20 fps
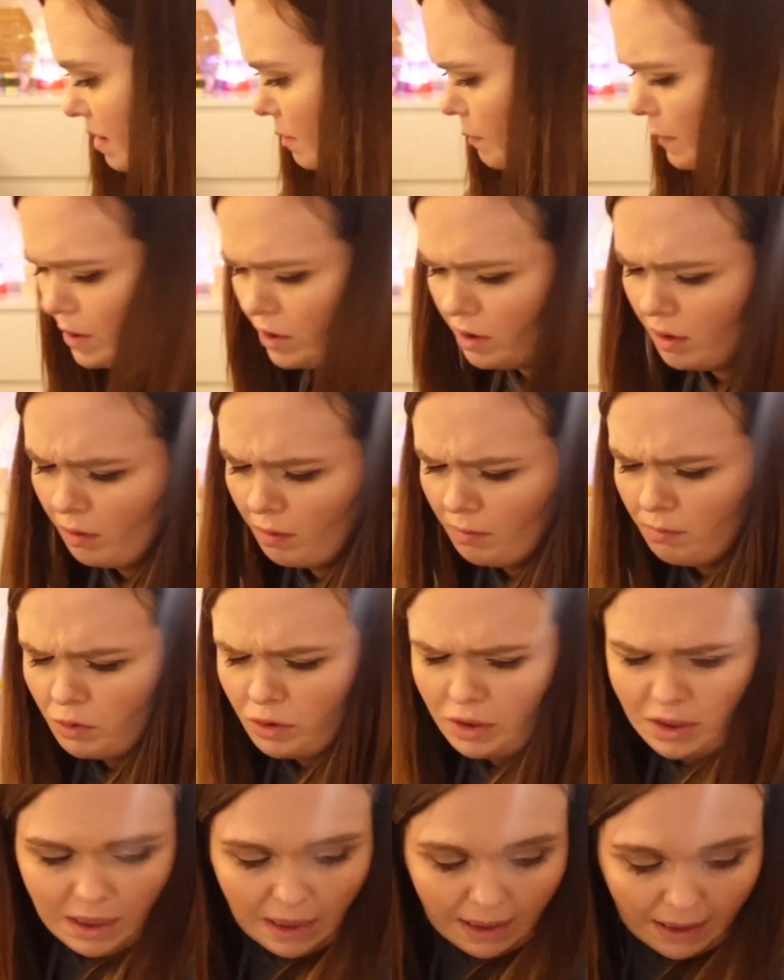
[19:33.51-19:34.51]
especially on a
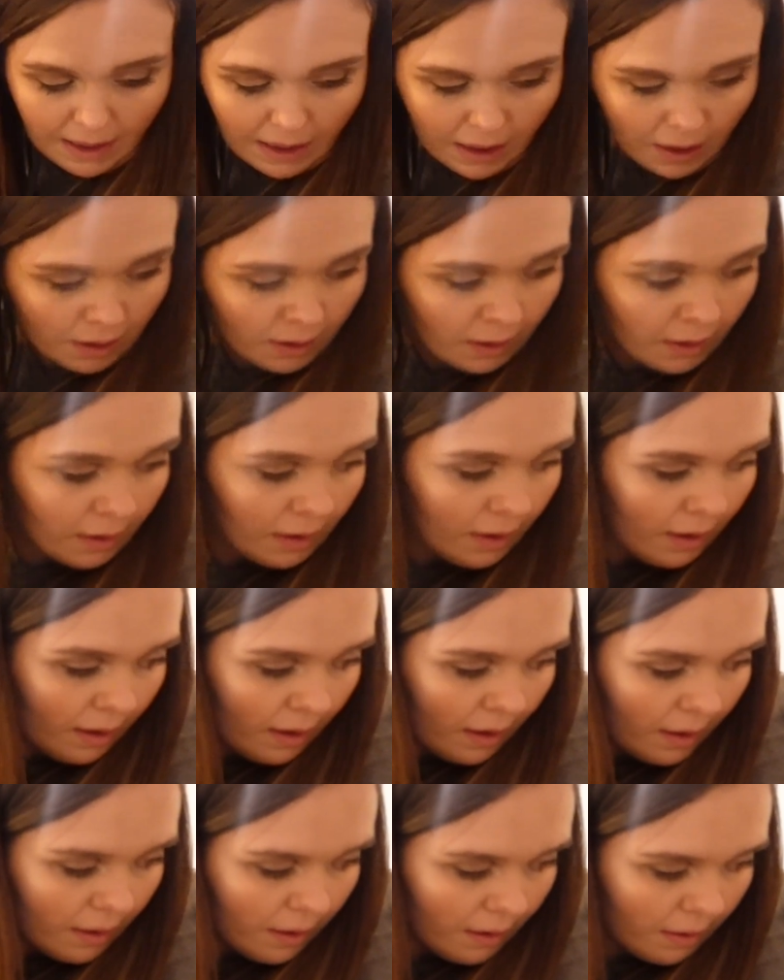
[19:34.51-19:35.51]
Monday.
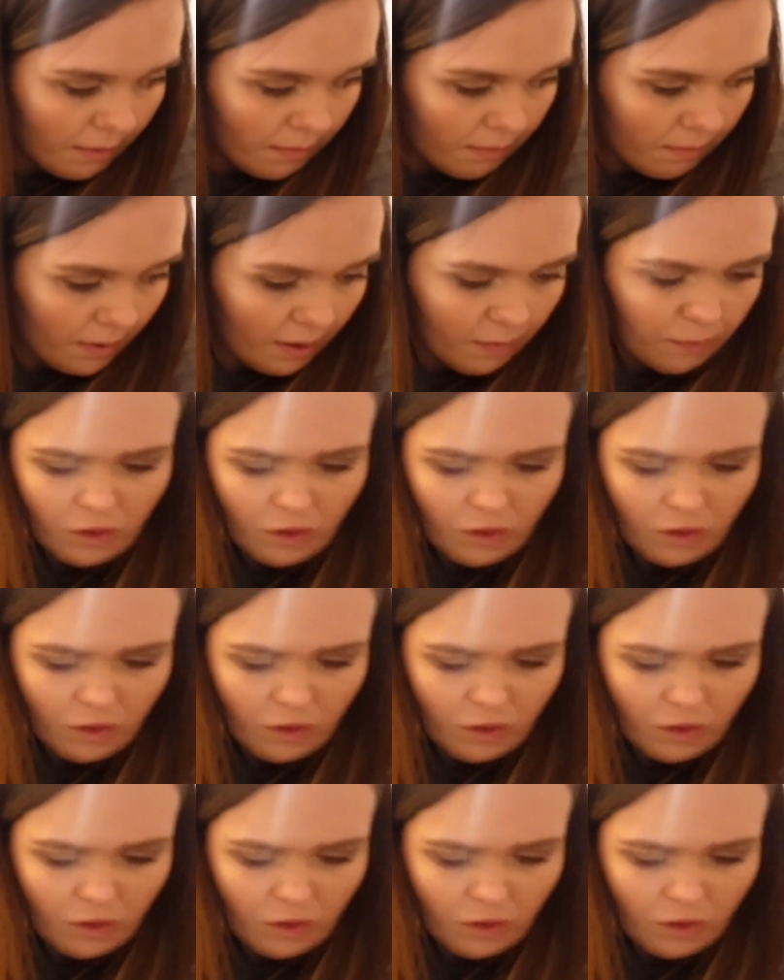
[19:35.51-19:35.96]
I'm